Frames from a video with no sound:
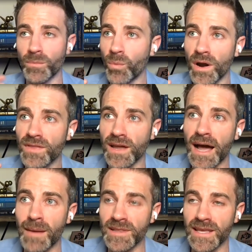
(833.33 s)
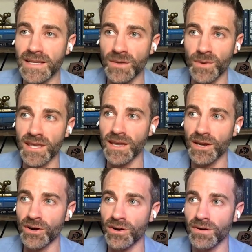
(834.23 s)
one of the common things that we
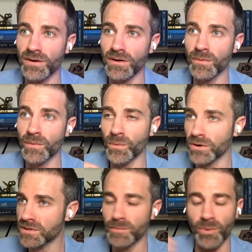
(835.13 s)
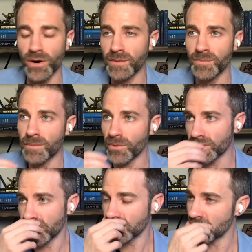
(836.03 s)
hear when we're supporting people
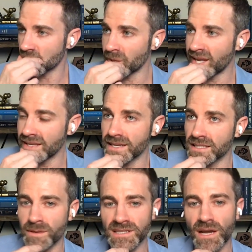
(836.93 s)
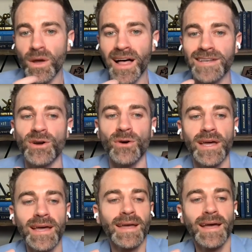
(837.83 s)
with their social media TSM is like, well, I don't
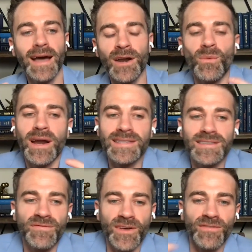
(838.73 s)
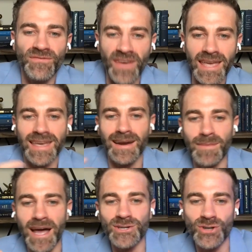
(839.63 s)
want it to feel fake, and I'm
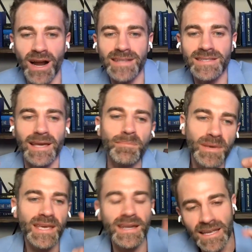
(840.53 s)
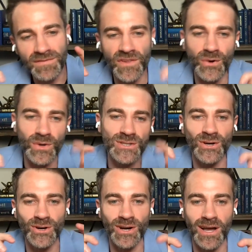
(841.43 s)
not trying to like be an
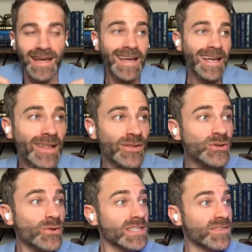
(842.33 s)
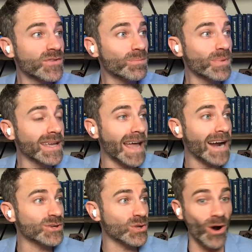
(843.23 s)
influencer. And the truth is, if you're being an
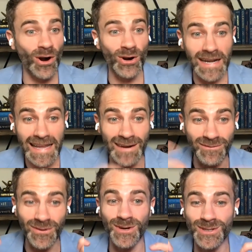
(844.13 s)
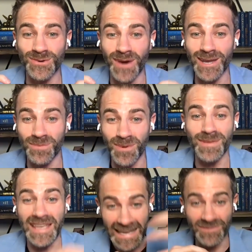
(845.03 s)
actor, you are an influencer, right? You're
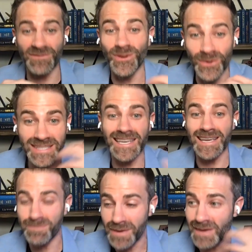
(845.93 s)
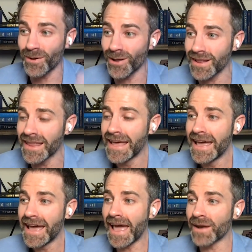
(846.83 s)
probably influencing people.
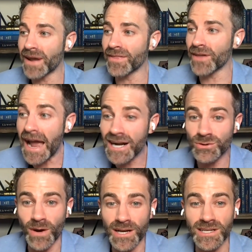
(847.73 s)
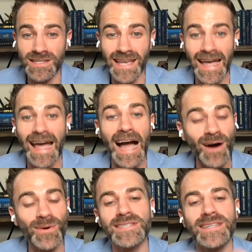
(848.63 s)
And the actual question is like,
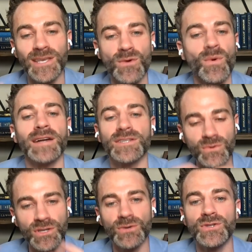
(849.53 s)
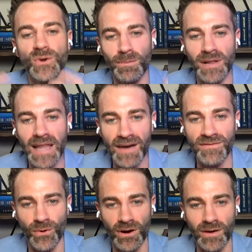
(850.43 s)
how is it that you want to use your
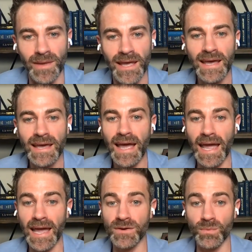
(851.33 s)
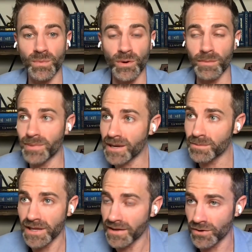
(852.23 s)
platform? And we're big
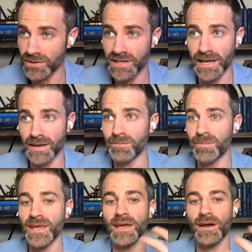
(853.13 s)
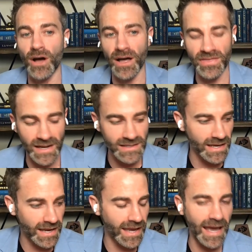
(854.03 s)
believers in being
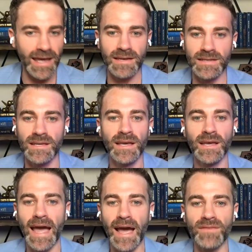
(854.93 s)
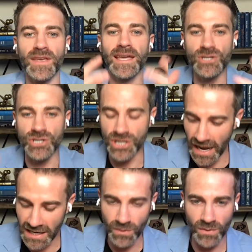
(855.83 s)
authentic and having a
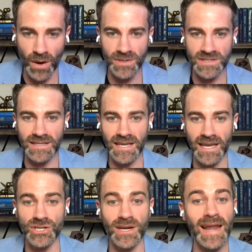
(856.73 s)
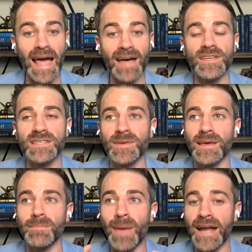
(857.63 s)
genuine representation and having something
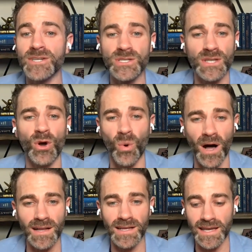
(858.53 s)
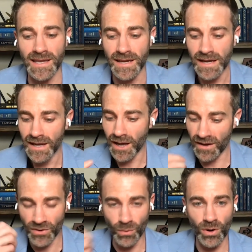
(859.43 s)
that matches the quality
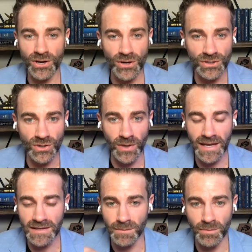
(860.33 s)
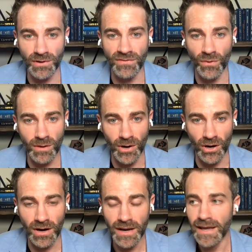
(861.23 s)
of the work you're doing as a performer,